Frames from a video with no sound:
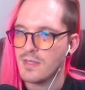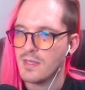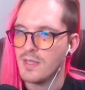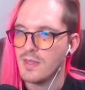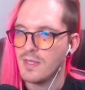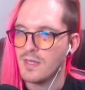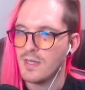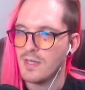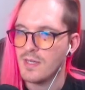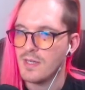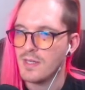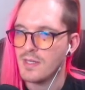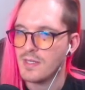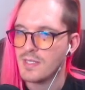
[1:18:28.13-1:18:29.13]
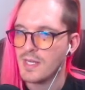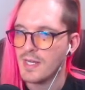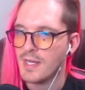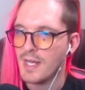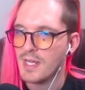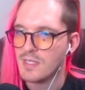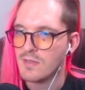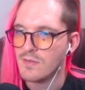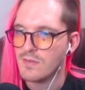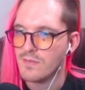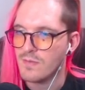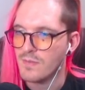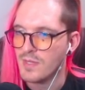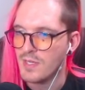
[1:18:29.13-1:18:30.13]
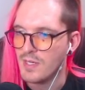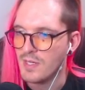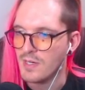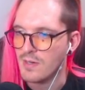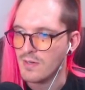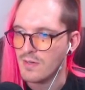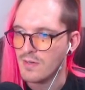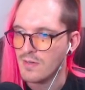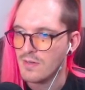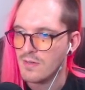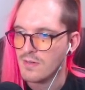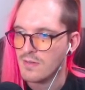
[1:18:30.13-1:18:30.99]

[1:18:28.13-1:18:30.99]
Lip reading: in the second castle from here.